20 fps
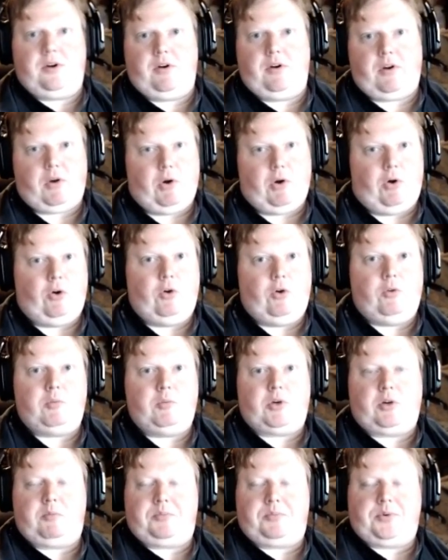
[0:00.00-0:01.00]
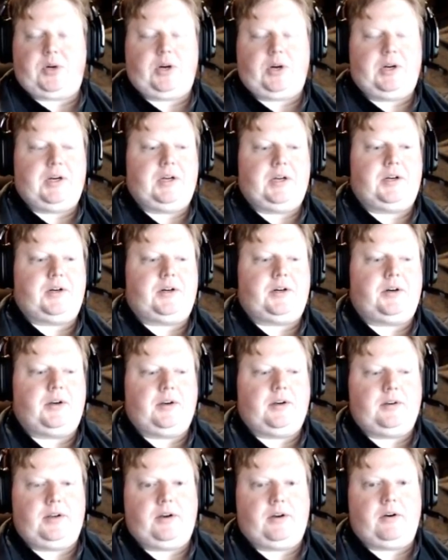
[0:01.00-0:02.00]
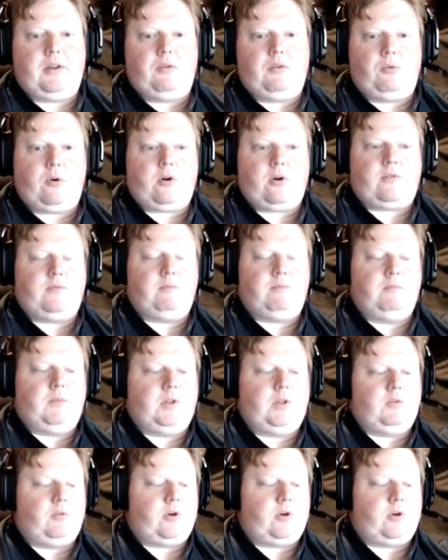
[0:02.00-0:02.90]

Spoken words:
you're at home or abroad or on the